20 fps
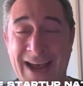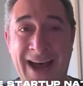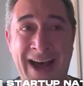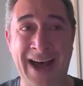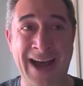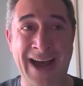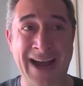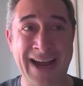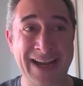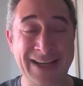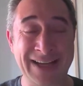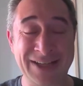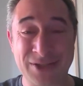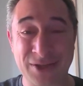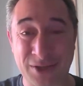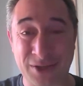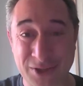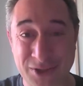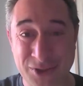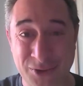I
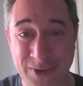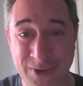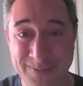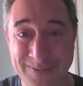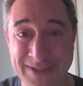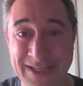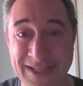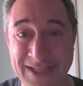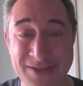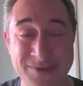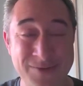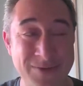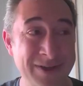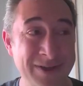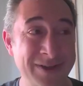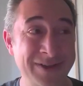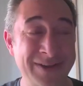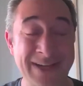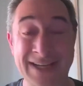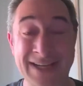took a trip to
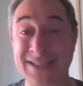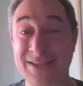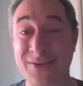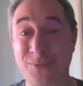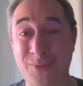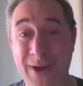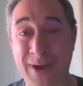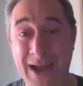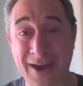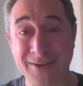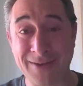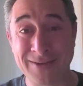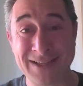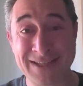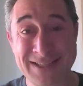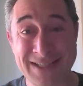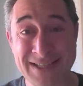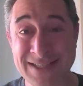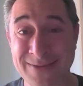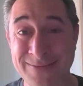Israel and I said, wow,
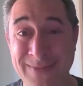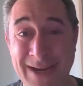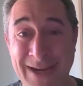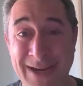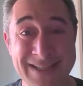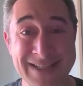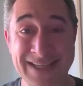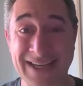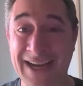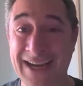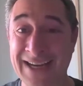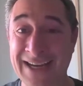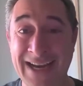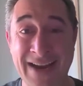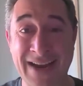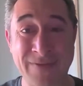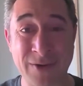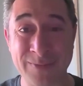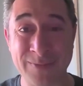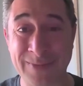this is amazing. I'd
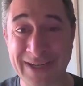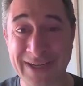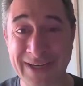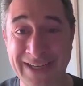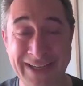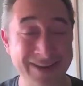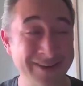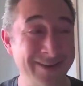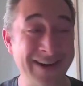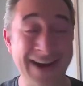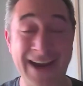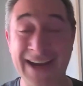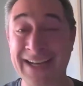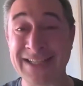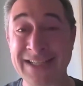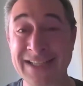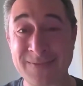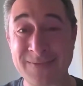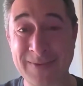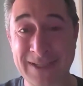never been here. I
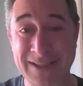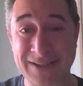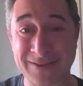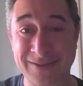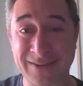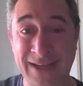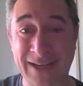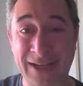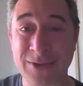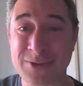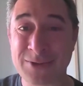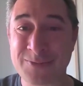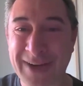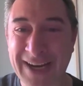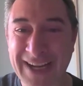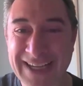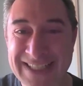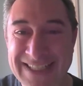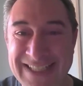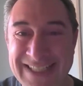didn't speak the language,
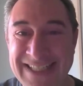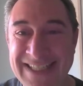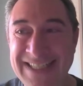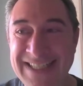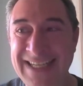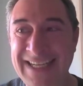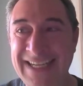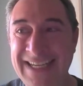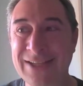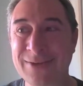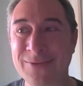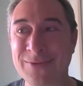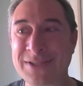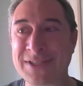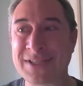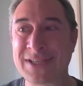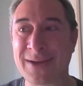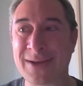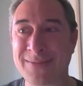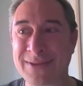but I could see there
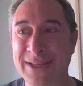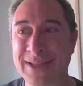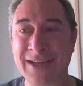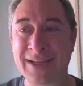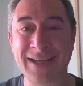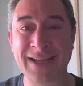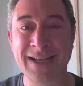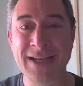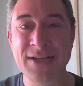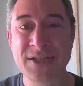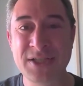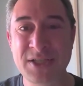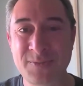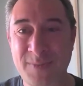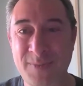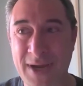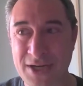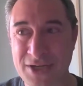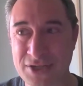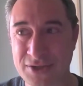was something
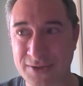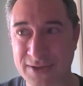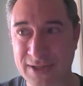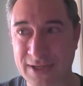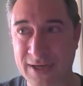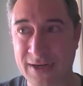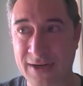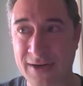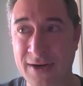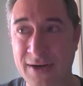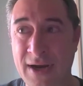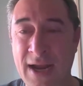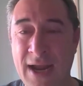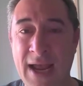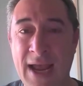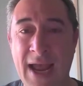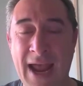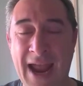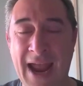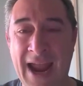special there.
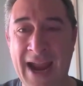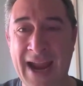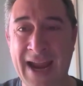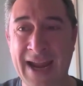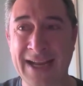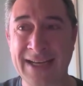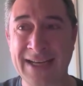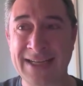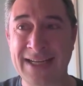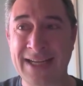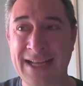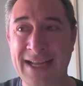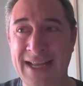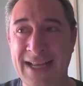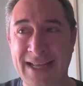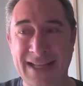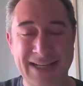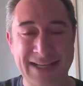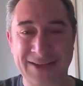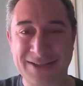And
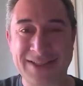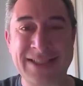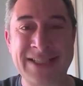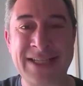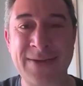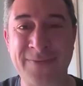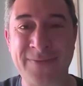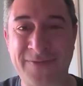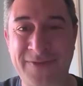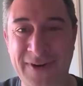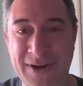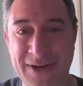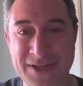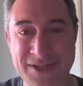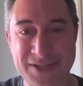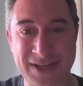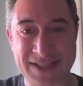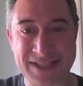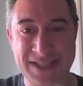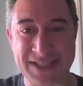Tim
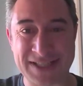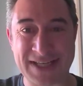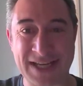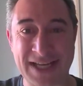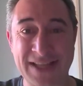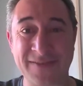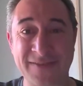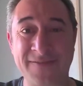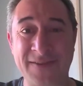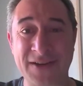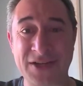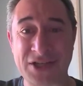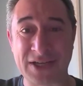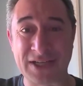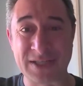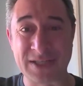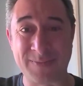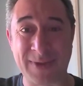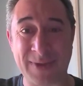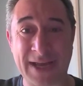Ferriss likes to say the fishing
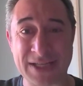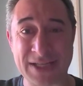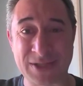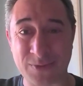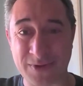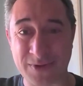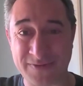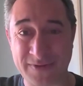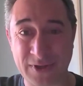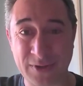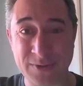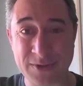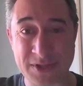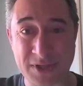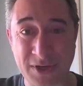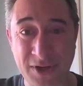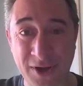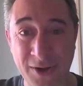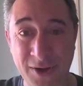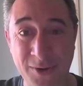is best where the
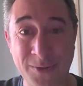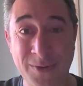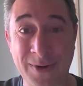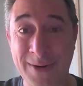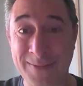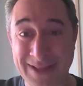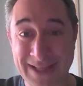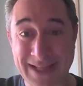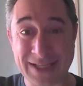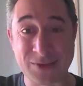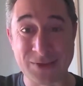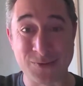fewest go. I mean,